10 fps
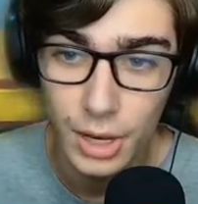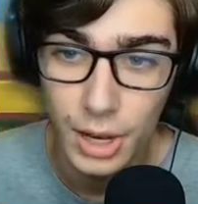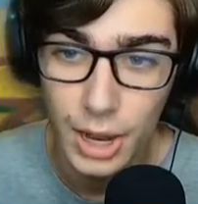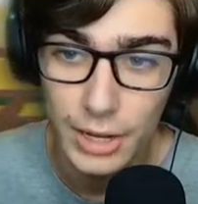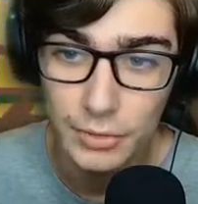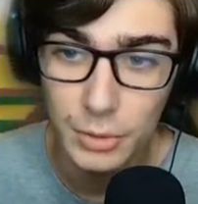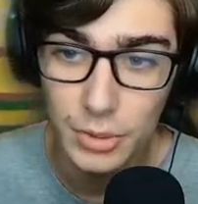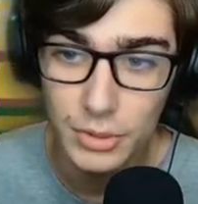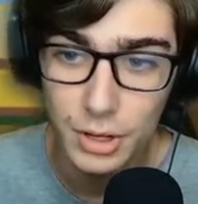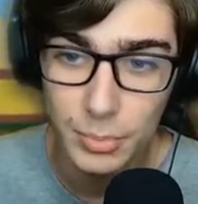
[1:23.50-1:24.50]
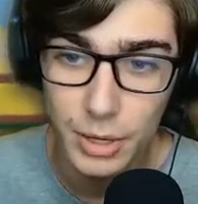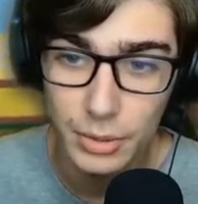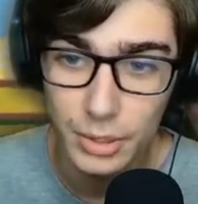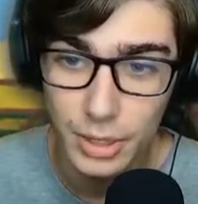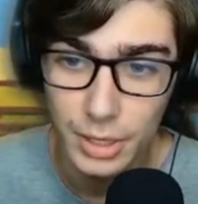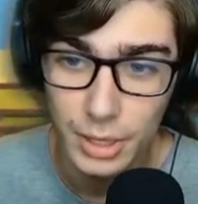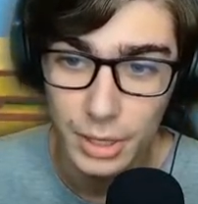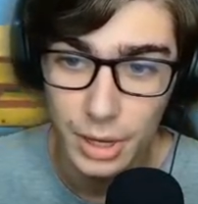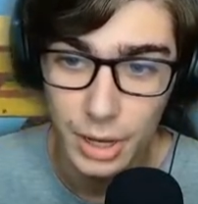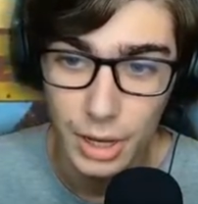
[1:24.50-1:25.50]
I definitely want to talk about
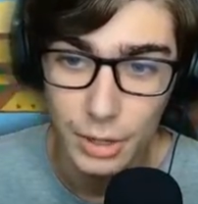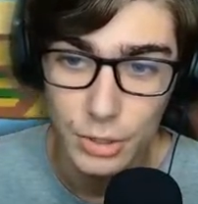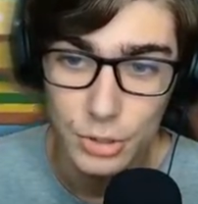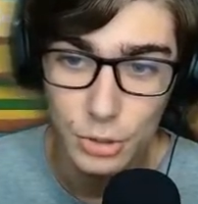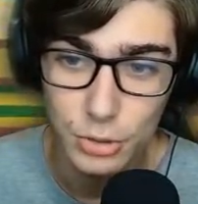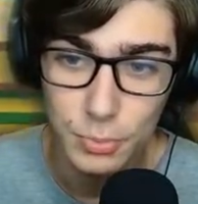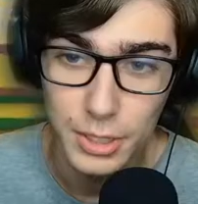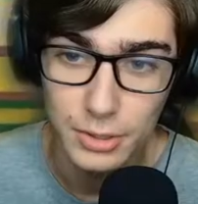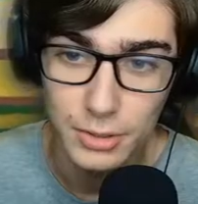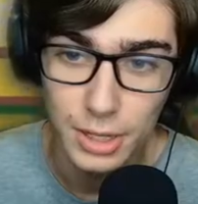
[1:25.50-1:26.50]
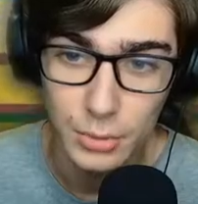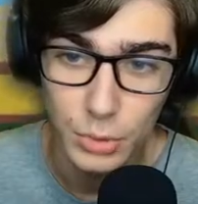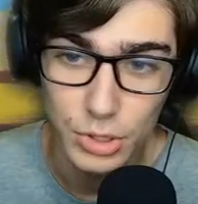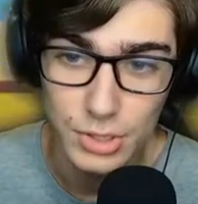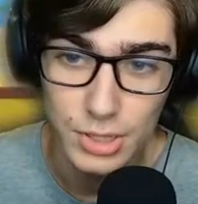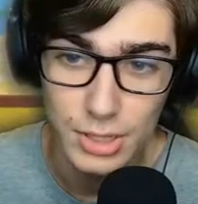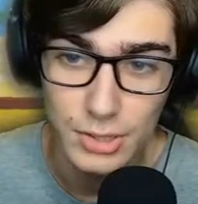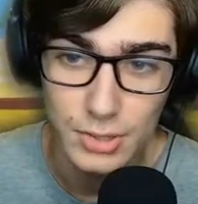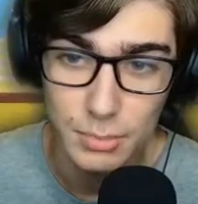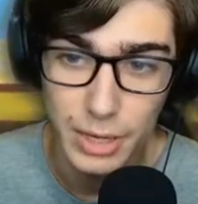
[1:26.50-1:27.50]
uh, Shulk's biggest thing, which is
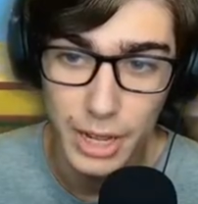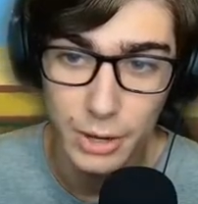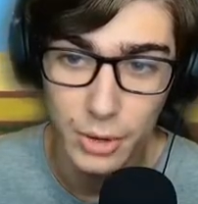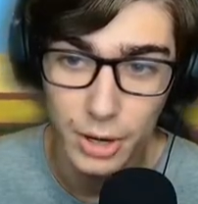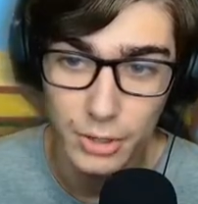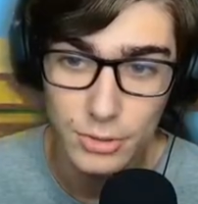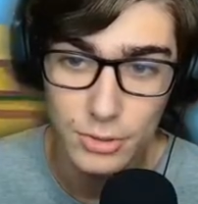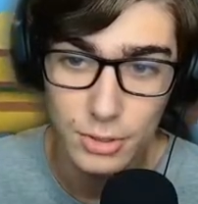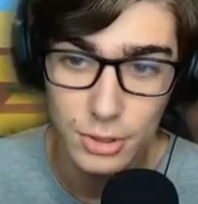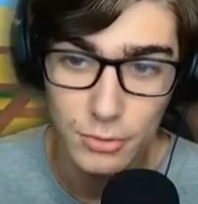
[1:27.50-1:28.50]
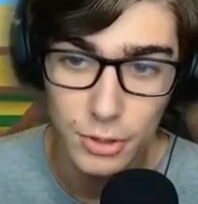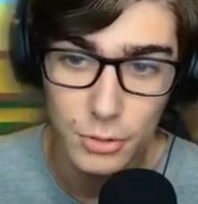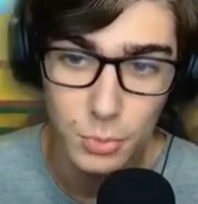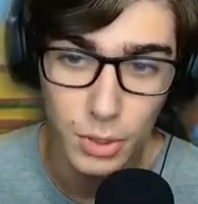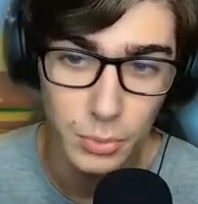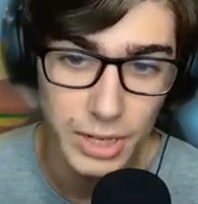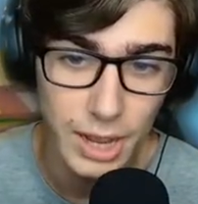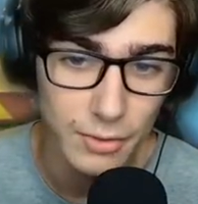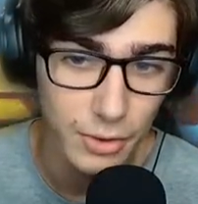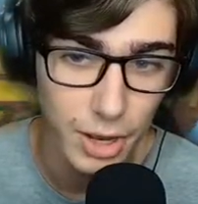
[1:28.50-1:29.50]
his Monado Arts. First one we
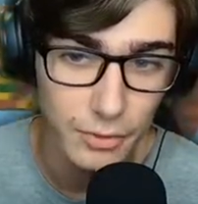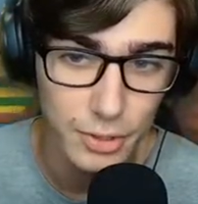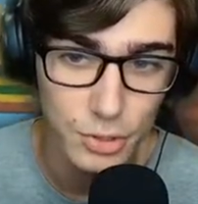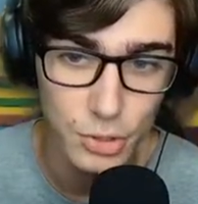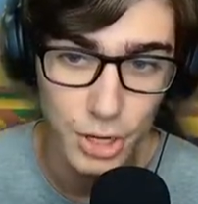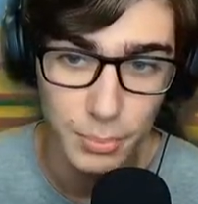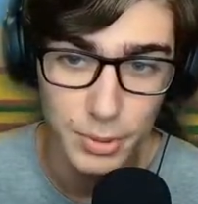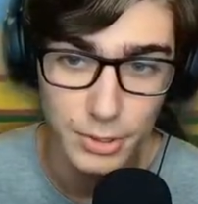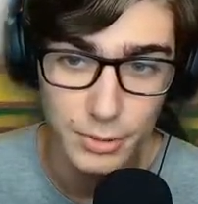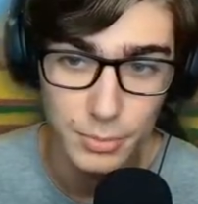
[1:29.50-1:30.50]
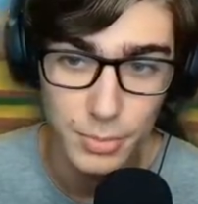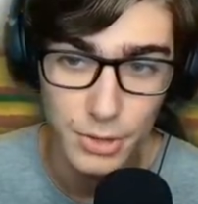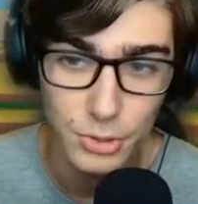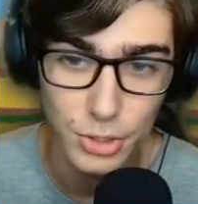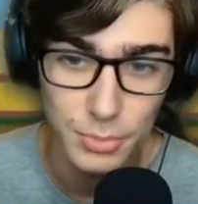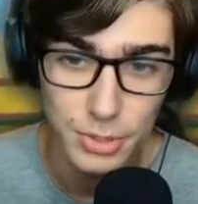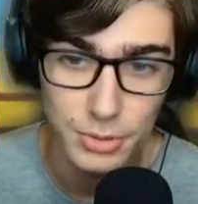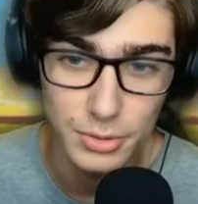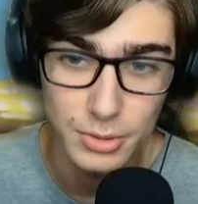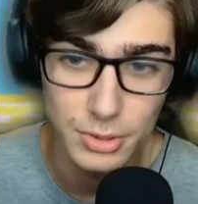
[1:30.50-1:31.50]
have off is Jump, as Bowser jumps and
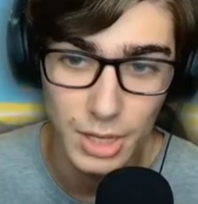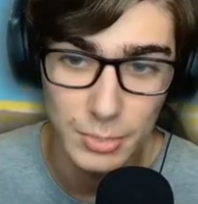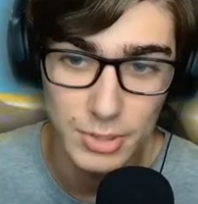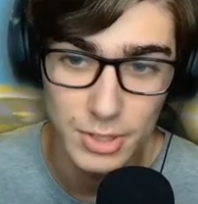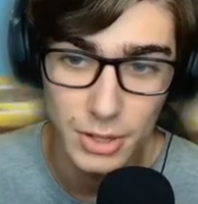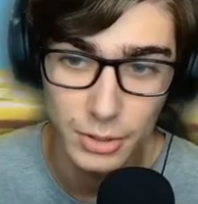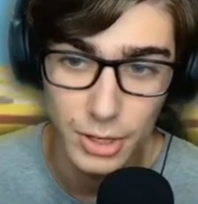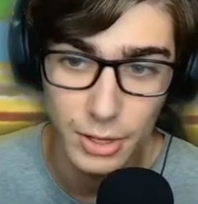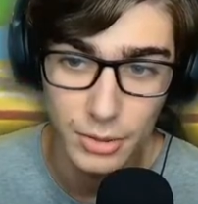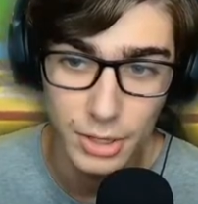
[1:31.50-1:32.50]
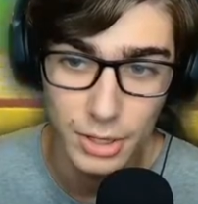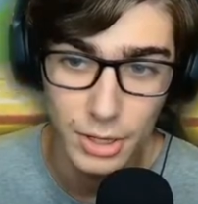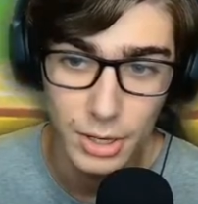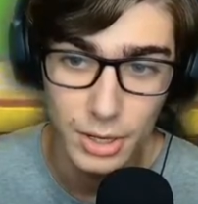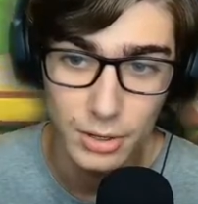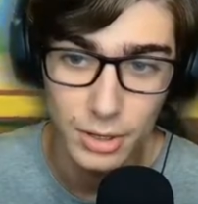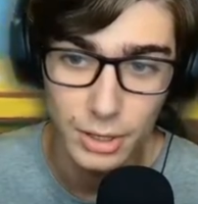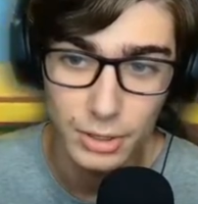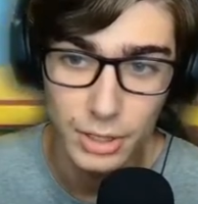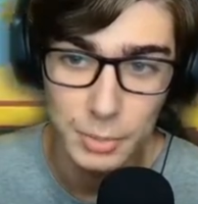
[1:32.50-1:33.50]
slams us on the ground.
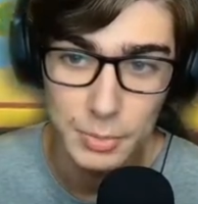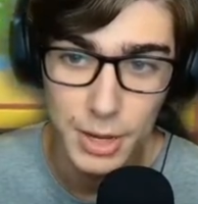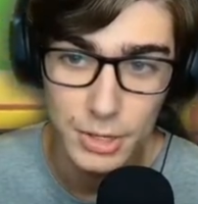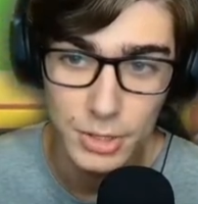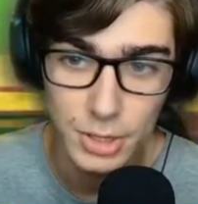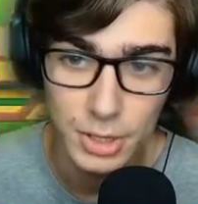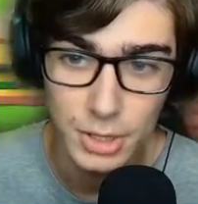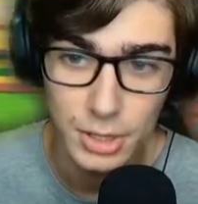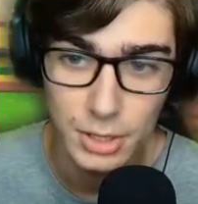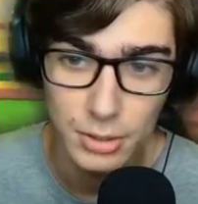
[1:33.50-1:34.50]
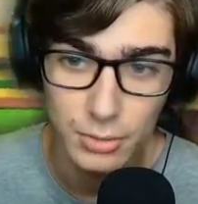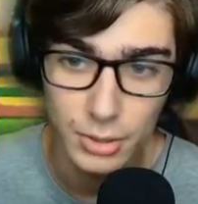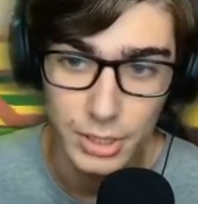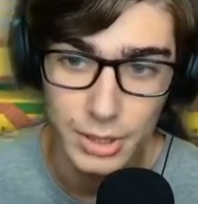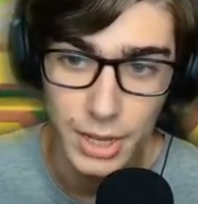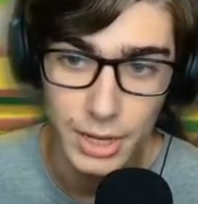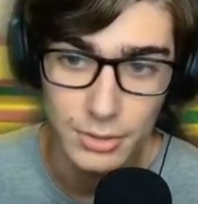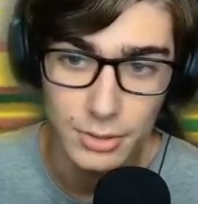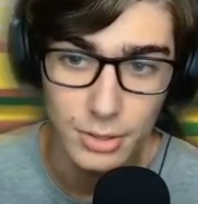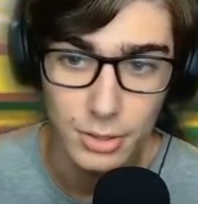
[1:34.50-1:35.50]
Alright, good up smash. Read that.
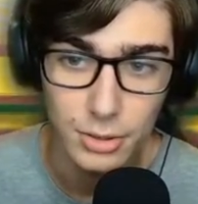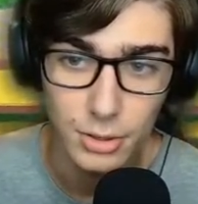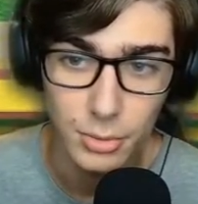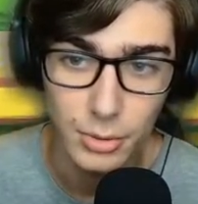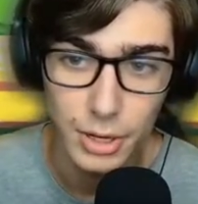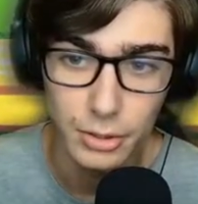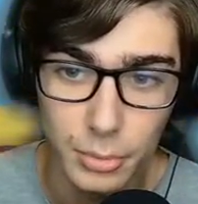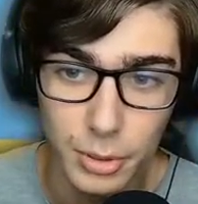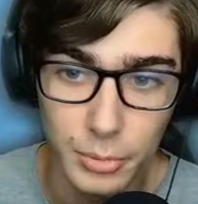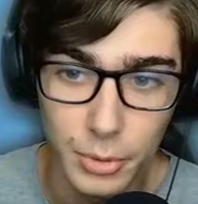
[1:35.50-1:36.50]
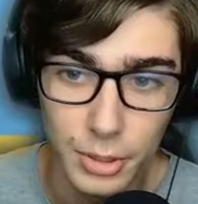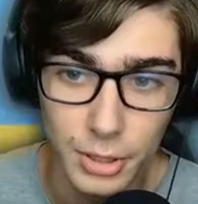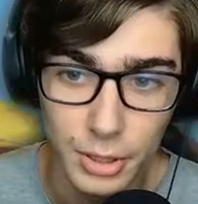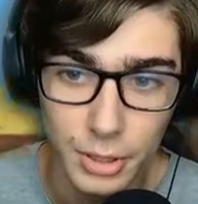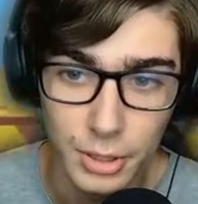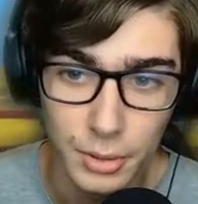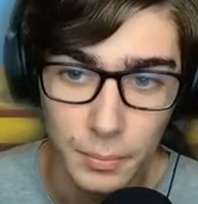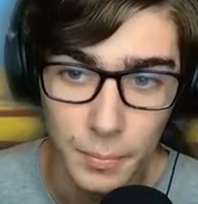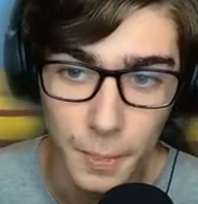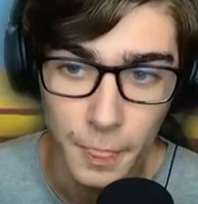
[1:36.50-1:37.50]
Throw him around a bit more.
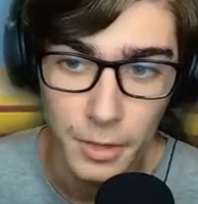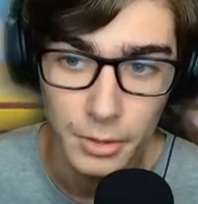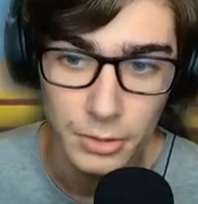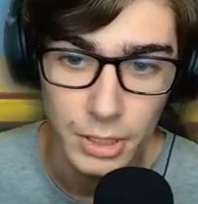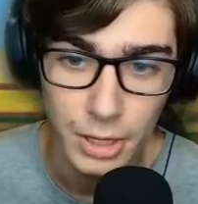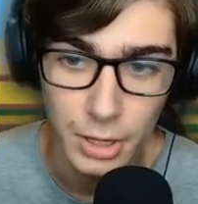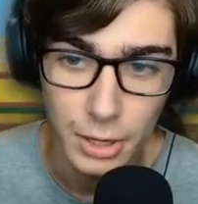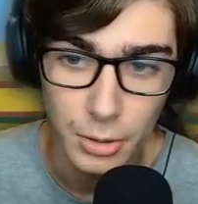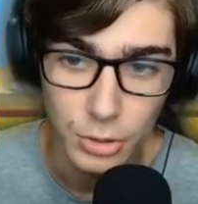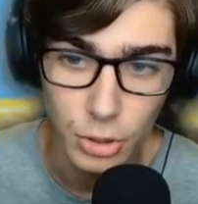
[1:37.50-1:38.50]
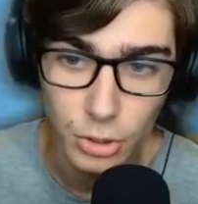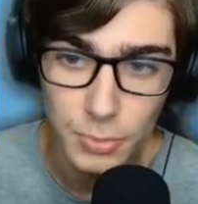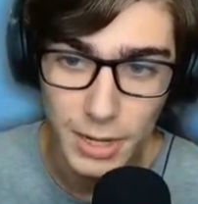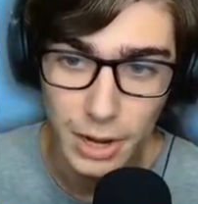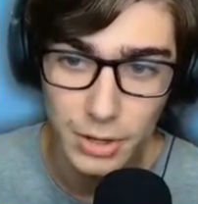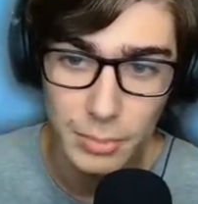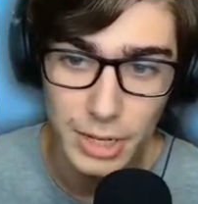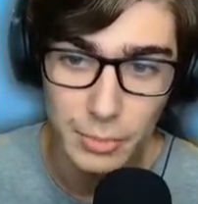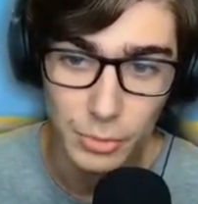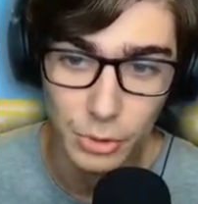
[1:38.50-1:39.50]
So yeah, Shulk's Monado can
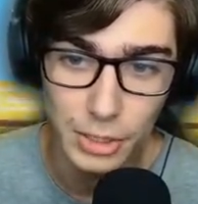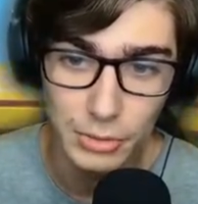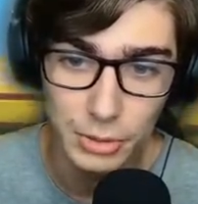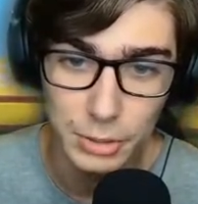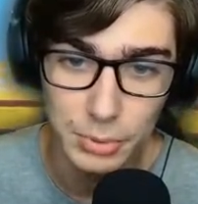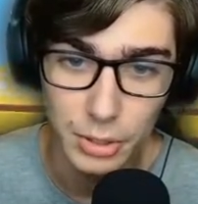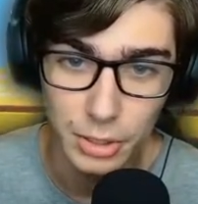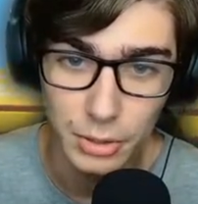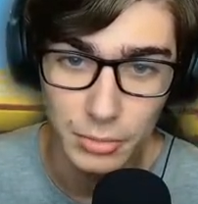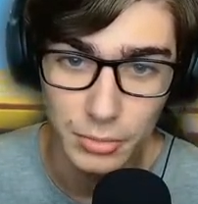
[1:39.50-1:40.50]
make him really, really broken.